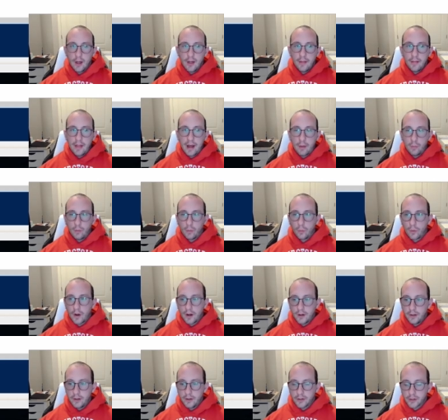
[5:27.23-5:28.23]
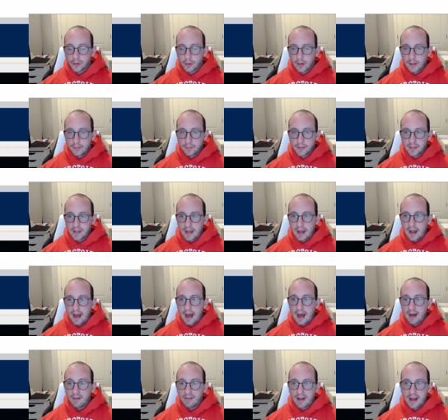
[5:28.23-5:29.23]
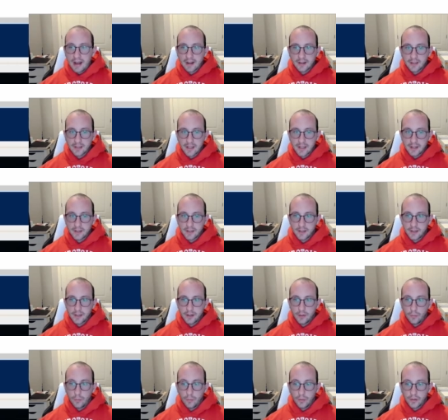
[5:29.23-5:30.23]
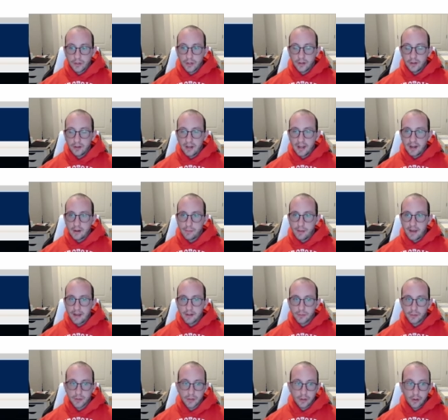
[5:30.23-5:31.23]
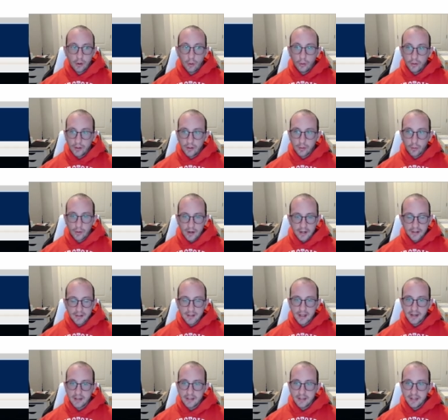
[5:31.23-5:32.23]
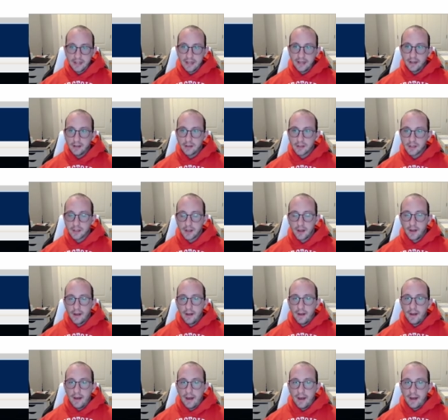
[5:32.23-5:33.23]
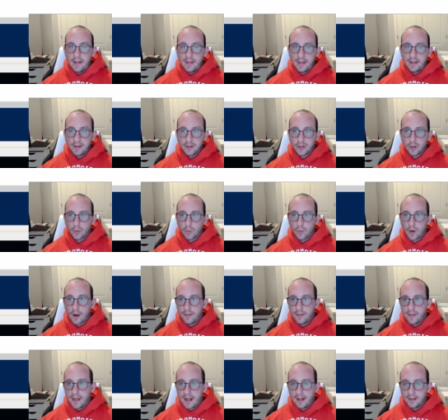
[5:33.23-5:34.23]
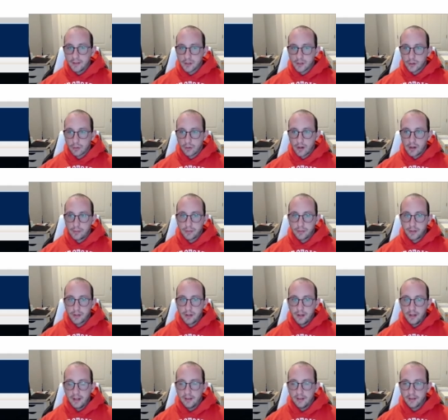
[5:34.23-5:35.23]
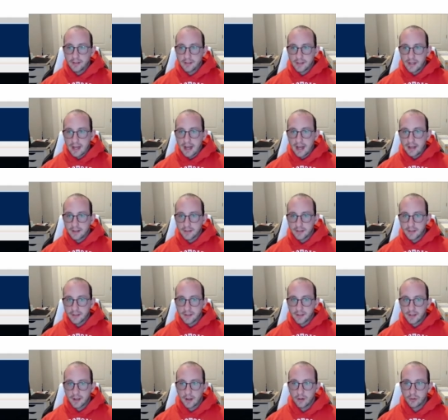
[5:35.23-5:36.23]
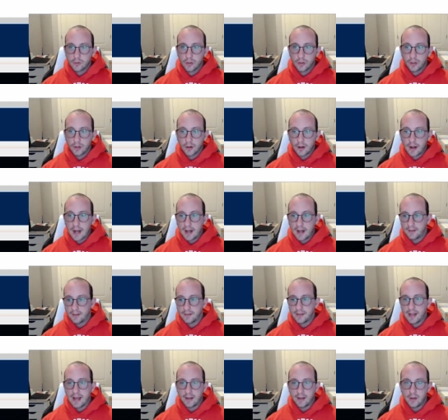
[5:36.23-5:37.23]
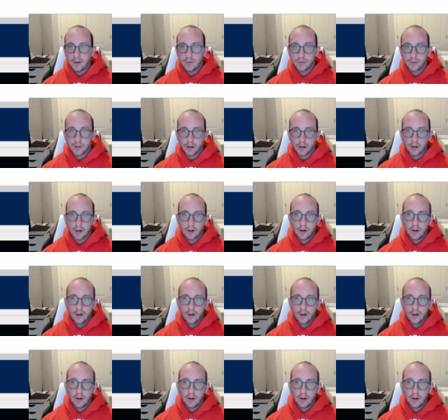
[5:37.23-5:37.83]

that will run the scripts that have access to the database with only the rights that it needs, and then to run that script in this task scheduler as that user.